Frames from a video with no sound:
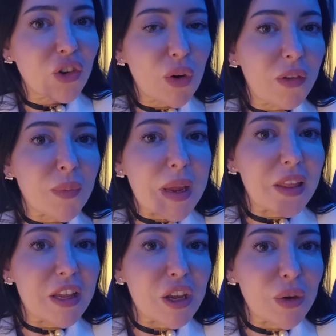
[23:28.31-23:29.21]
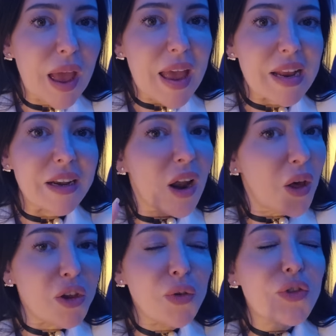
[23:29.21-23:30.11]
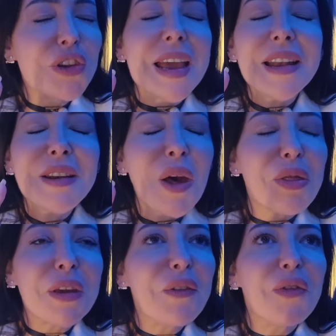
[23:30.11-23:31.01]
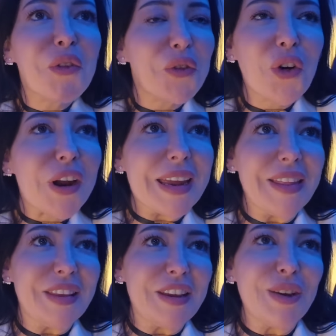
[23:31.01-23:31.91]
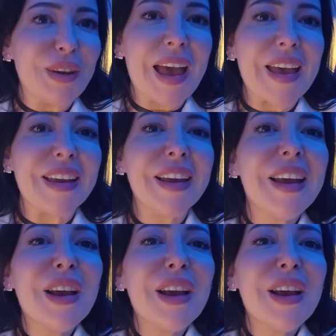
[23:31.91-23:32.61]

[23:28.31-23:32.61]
Trust me, in the UK, you get nothing for free in the UK.